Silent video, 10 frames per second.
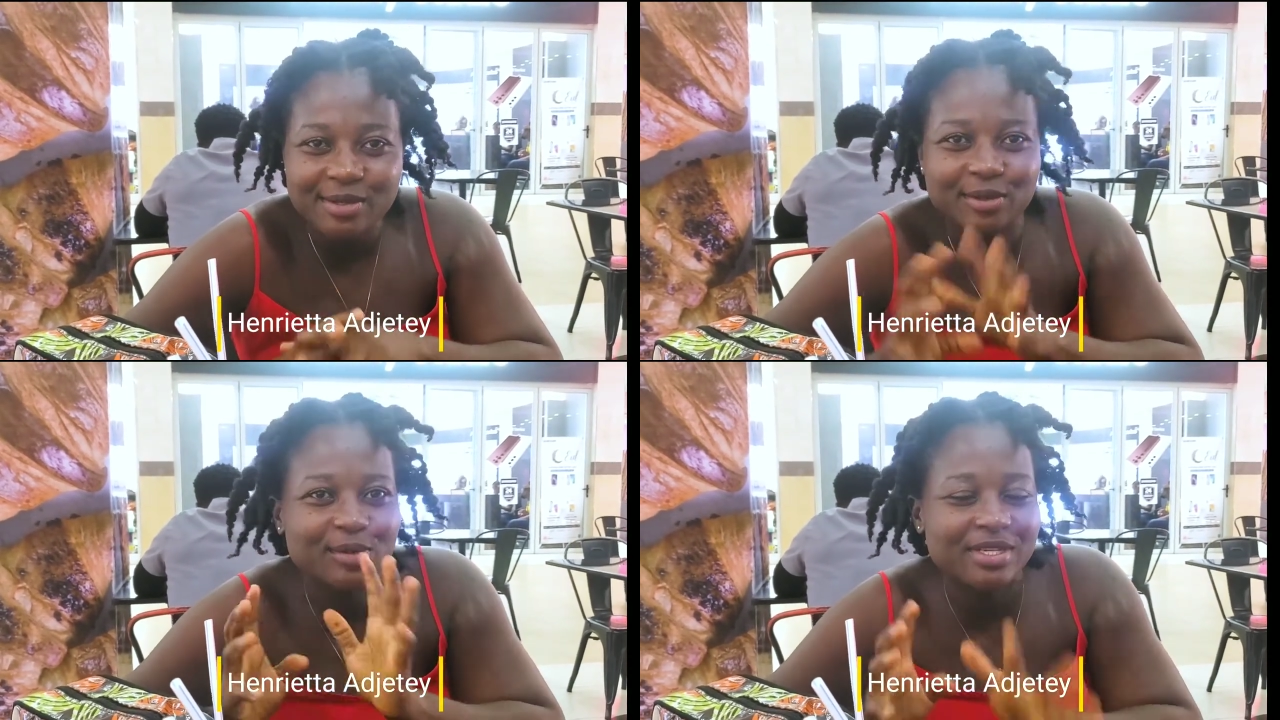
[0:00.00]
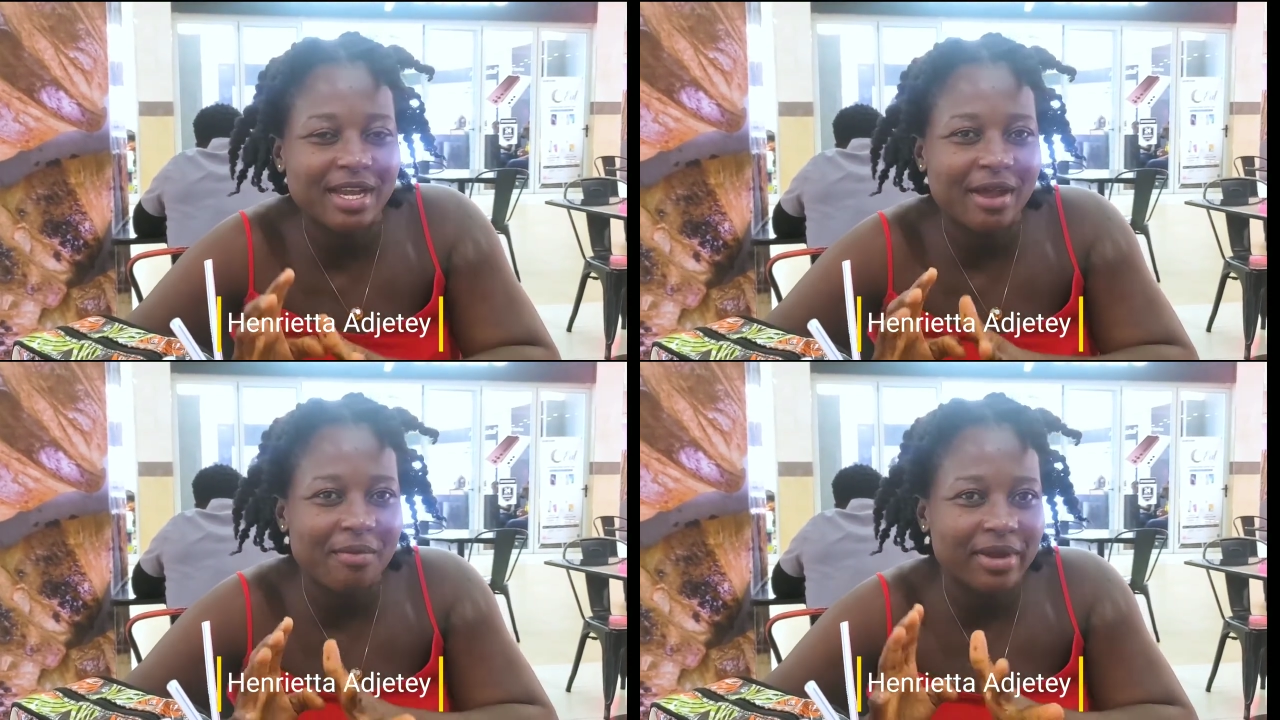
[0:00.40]
So do
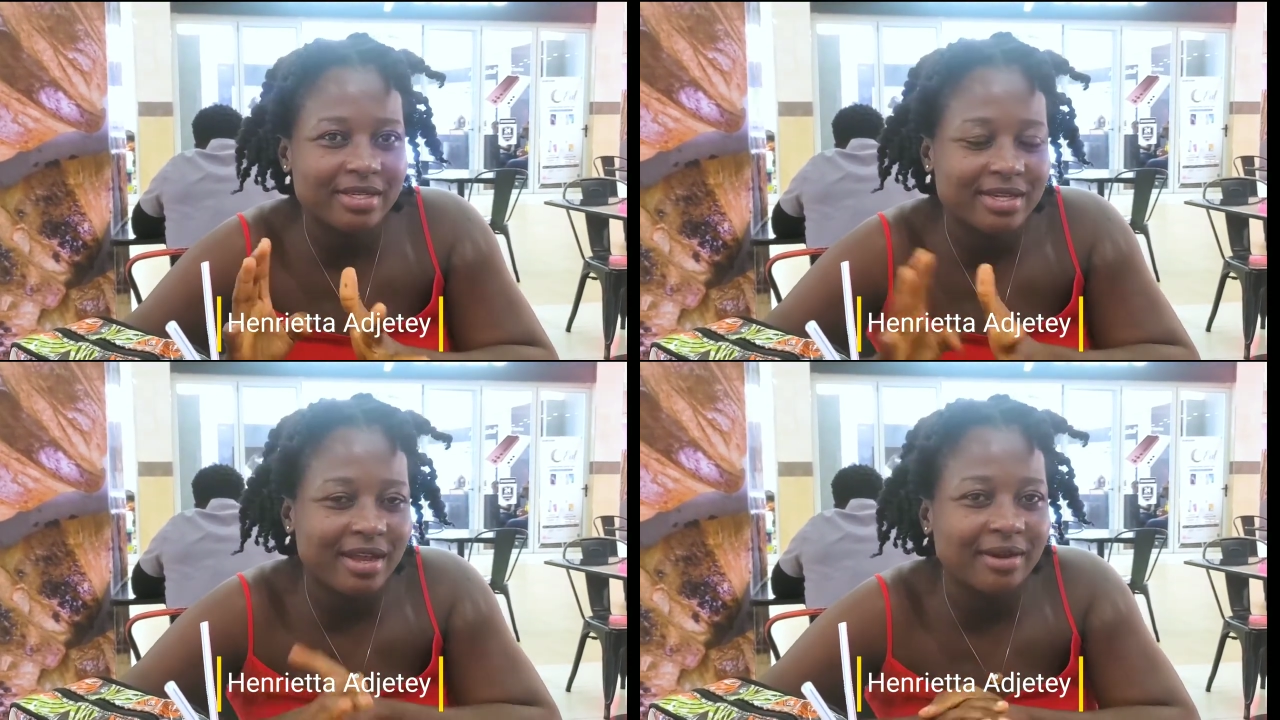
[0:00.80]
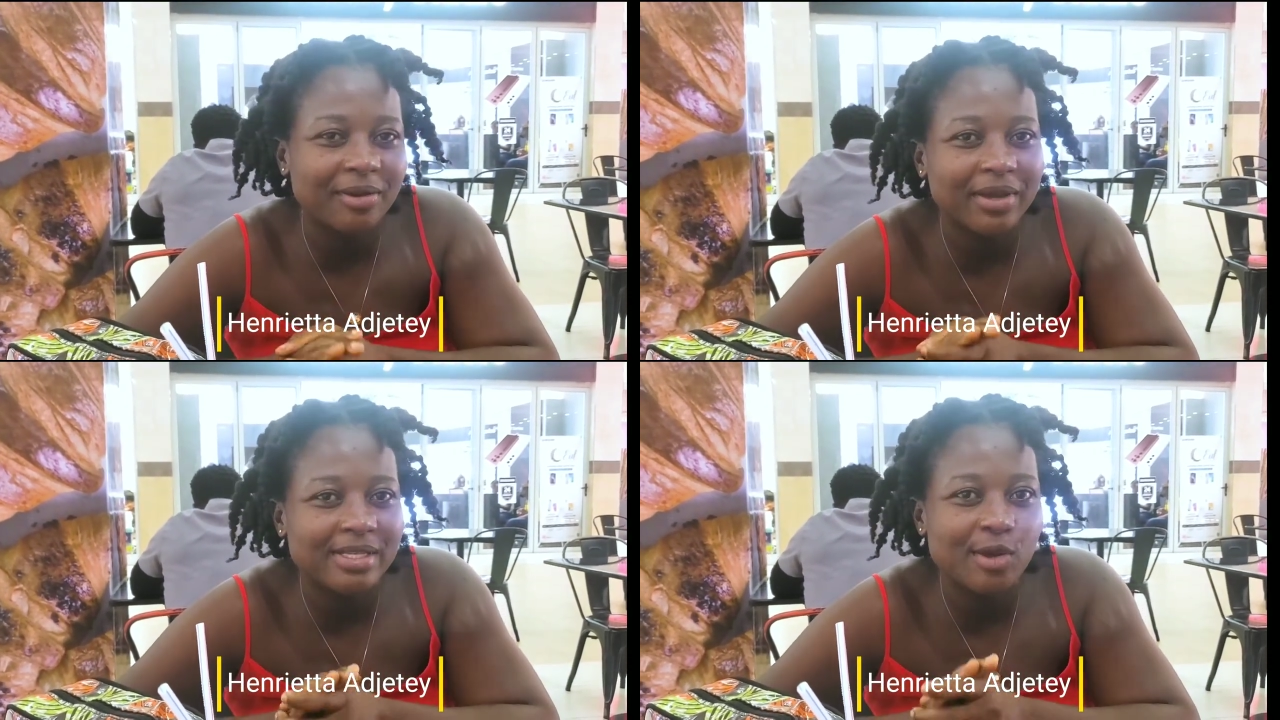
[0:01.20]
check out my
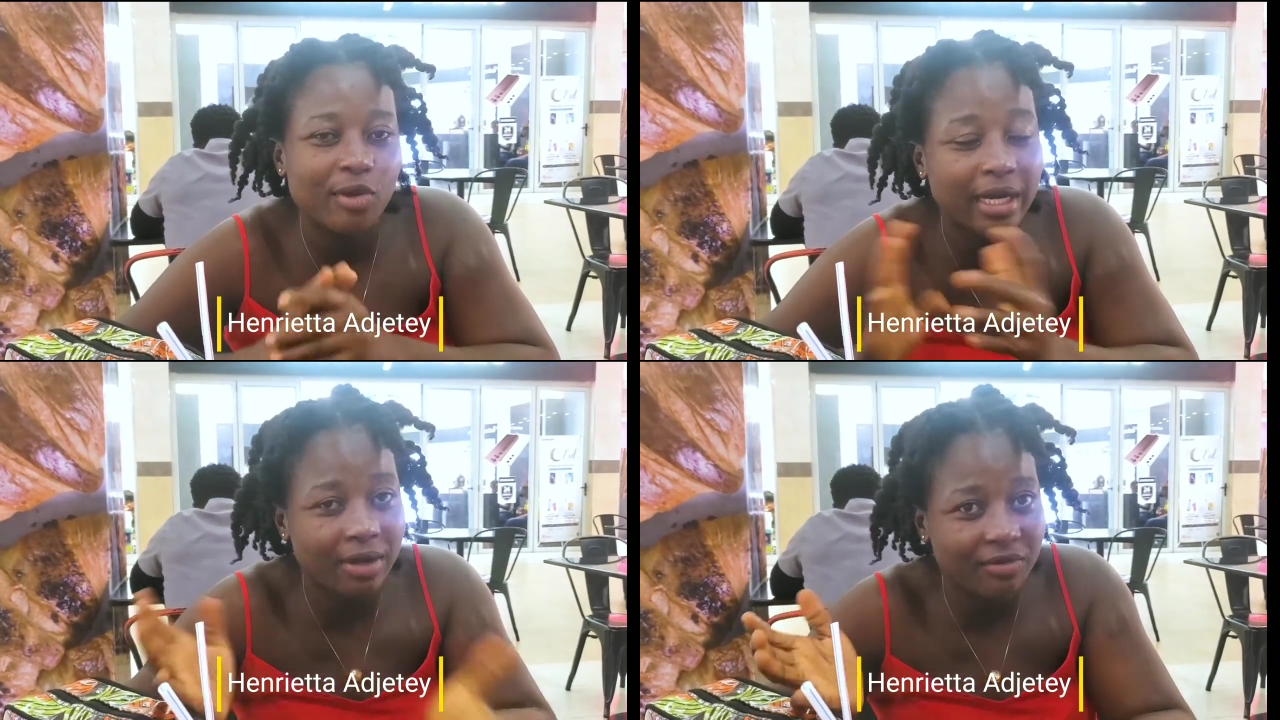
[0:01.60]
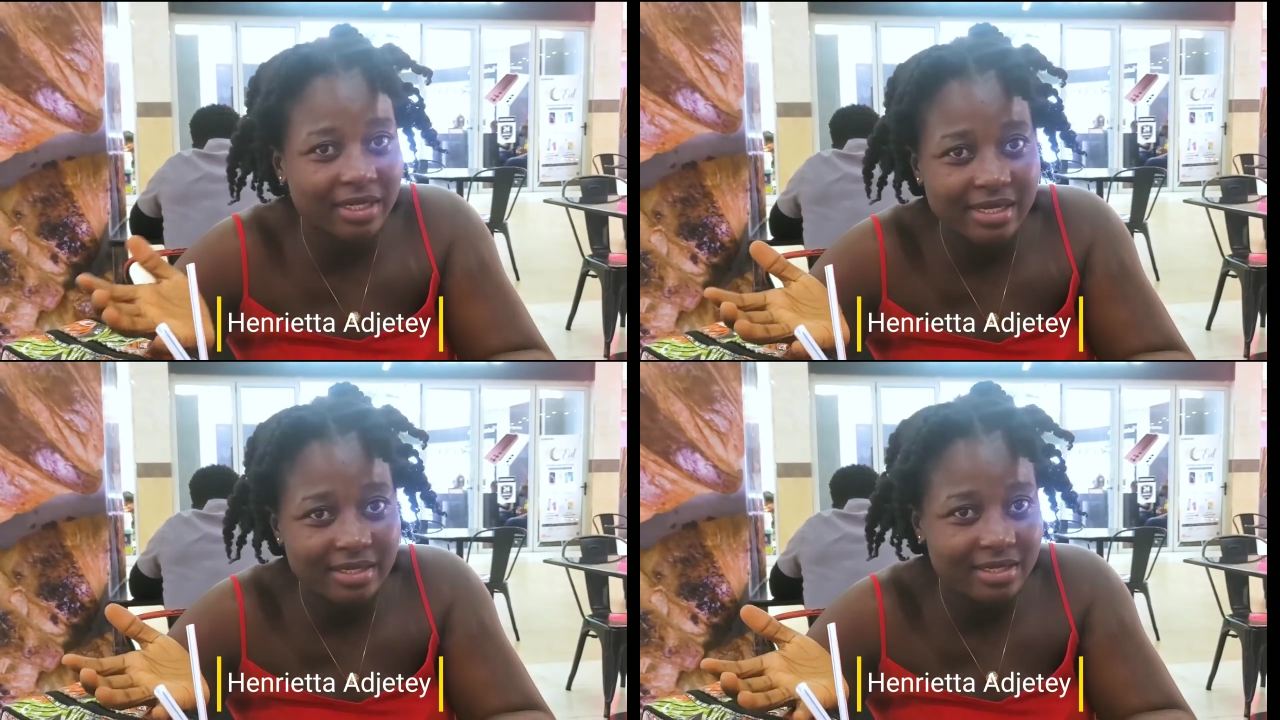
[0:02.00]
channel. It's called
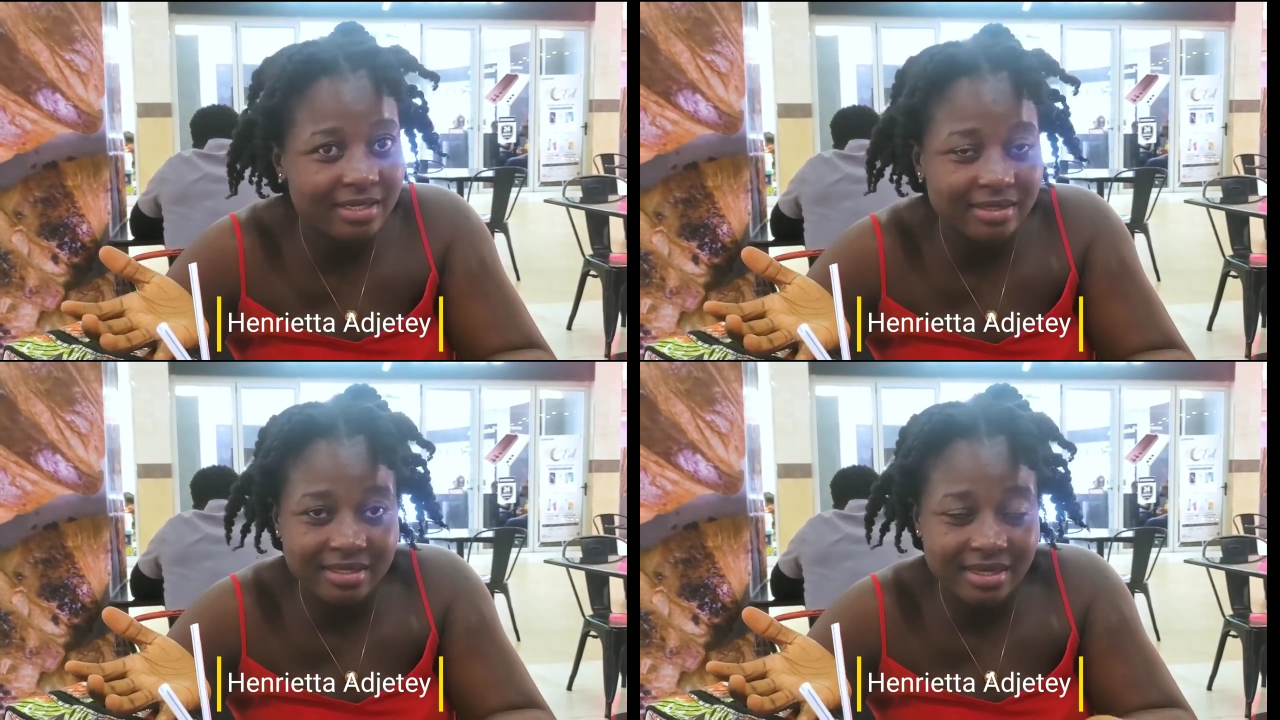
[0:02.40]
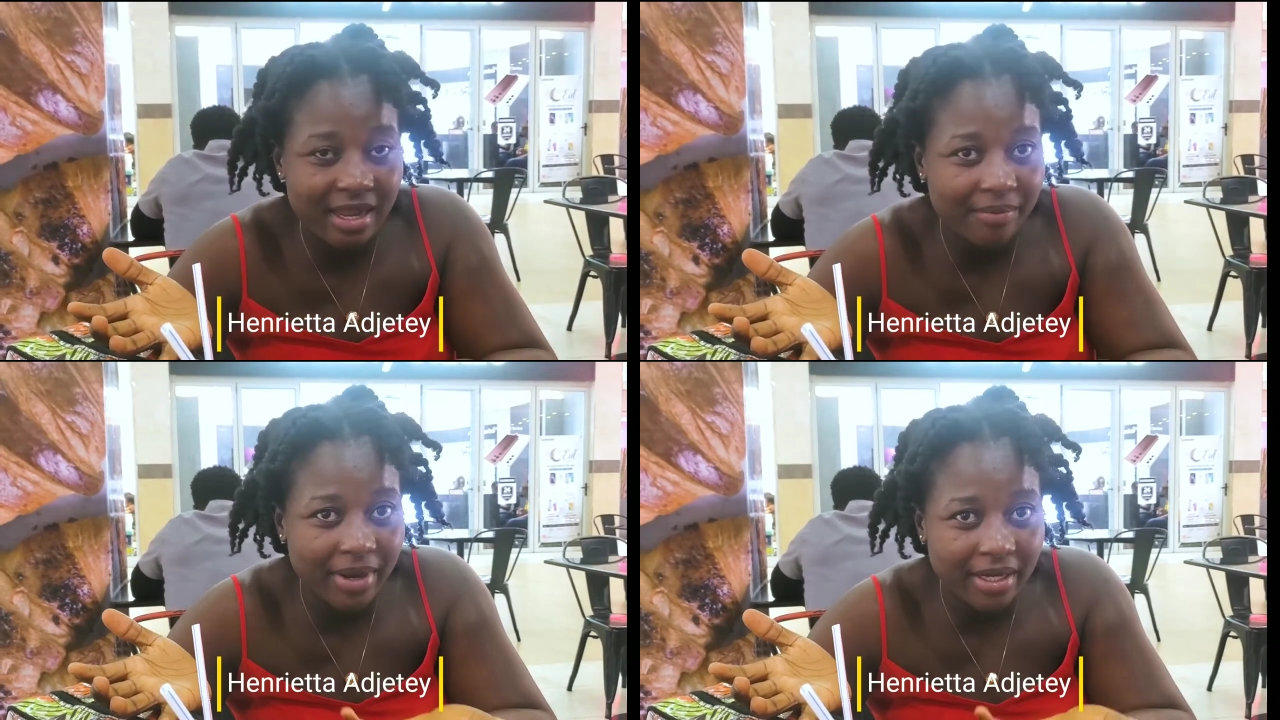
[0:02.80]
Henrietta. Just just like
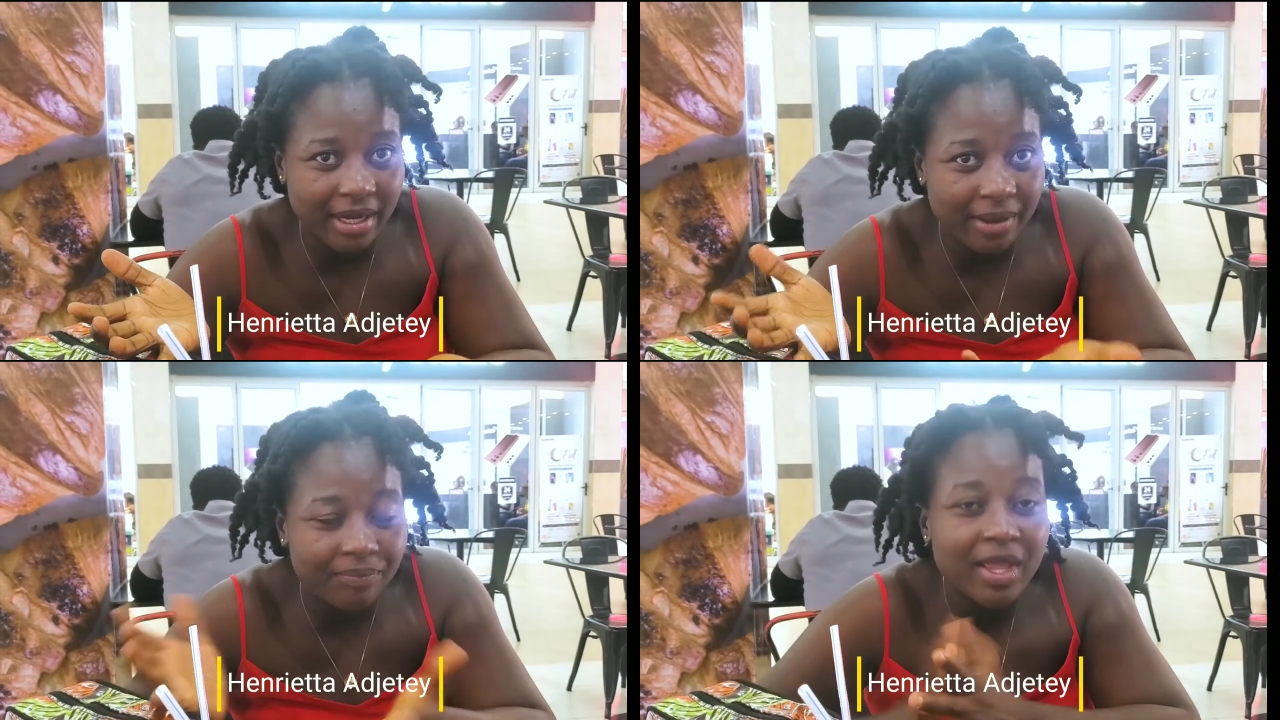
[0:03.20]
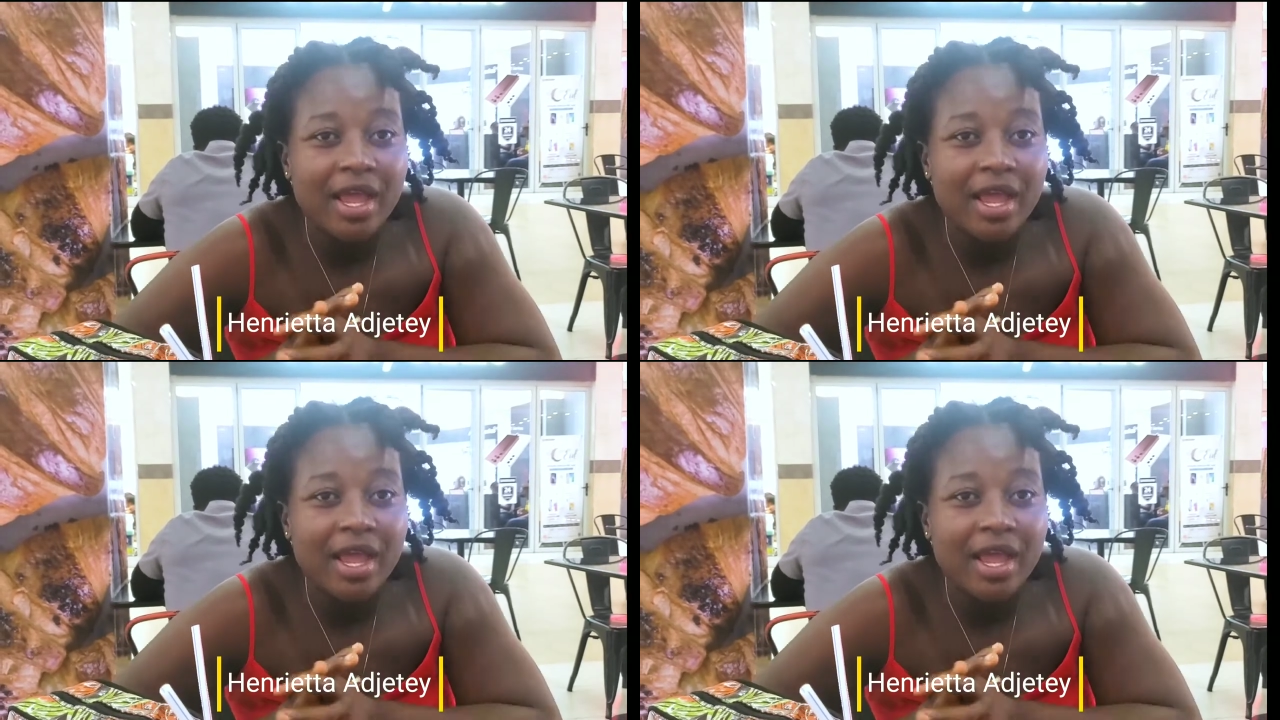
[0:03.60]
my name.